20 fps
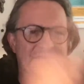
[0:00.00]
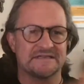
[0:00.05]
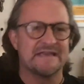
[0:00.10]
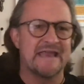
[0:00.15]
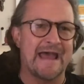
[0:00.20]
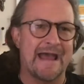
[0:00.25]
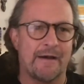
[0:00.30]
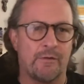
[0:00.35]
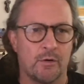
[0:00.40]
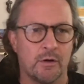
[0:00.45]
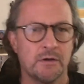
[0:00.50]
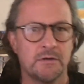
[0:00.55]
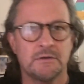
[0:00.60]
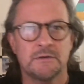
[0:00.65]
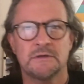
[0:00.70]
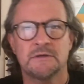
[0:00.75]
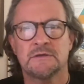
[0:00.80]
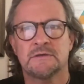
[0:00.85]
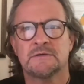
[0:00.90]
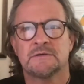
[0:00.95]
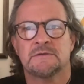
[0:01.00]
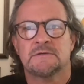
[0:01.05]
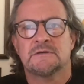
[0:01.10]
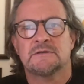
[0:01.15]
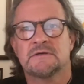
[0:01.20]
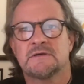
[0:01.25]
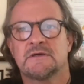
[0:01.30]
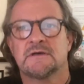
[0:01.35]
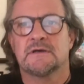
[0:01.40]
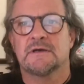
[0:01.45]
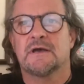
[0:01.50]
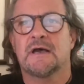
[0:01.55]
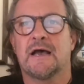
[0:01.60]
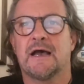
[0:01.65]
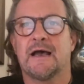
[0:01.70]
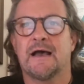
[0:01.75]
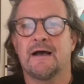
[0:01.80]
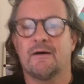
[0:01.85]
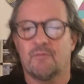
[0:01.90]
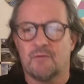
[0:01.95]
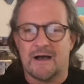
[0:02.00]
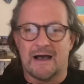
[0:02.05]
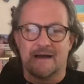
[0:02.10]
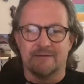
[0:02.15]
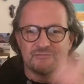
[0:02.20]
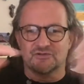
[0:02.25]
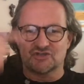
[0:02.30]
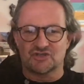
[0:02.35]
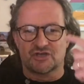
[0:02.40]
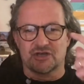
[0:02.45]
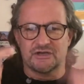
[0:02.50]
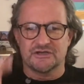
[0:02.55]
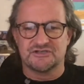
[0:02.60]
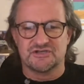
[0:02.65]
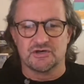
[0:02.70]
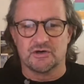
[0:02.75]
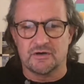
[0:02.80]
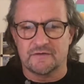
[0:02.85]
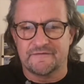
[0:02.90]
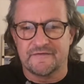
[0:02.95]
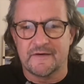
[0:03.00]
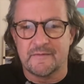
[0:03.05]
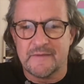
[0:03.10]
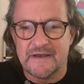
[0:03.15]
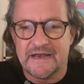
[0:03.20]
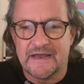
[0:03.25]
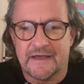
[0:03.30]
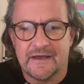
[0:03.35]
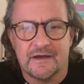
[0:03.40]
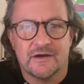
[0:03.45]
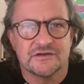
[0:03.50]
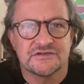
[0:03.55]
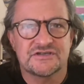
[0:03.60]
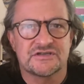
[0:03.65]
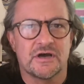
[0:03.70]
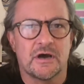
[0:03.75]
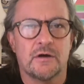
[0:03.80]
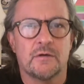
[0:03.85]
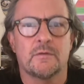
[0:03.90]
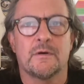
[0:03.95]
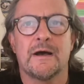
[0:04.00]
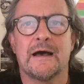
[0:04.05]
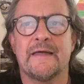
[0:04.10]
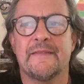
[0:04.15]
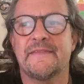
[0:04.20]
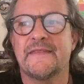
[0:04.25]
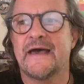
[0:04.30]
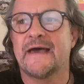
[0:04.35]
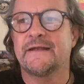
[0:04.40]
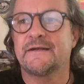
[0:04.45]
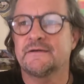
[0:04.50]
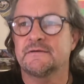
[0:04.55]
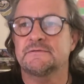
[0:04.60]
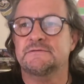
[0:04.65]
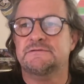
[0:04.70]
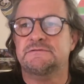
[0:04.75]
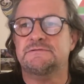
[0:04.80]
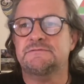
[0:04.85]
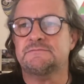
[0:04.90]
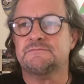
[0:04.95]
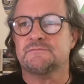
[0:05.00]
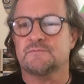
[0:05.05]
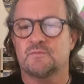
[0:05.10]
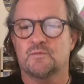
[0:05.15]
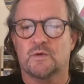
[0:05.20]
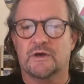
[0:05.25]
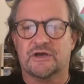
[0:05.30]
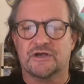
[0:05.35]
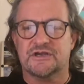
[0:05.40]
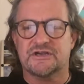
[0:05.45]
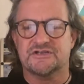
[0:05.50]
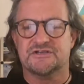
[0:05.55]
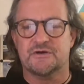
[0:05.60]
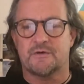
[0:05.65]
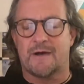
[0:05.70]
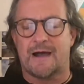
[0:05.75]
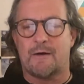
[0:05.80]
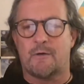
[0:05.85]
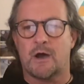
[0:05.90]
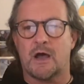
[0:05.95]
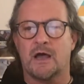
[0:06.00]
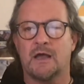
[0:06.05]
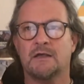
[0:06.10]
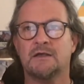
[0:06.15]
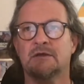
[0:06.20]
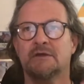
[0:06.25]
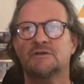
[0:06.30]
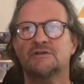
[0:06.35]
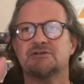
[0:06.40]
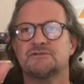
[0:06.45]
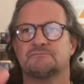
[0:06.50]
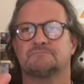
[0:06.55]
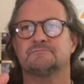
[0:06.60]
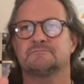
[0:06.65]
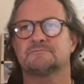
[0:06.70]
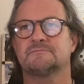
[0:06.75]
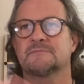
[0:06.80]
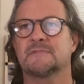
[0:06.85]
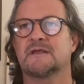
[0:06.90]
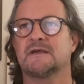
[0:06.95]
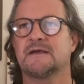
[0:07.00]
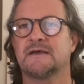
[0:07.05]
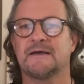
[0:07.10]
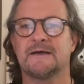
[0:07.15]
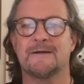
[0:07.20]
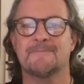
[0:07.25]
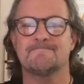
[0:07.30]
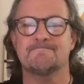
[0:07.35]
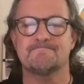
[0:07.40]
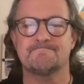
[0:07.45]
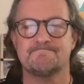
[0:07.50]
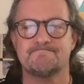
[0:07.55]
now. Well, I'm just going to talk for a minute or so, and then we're going to do our random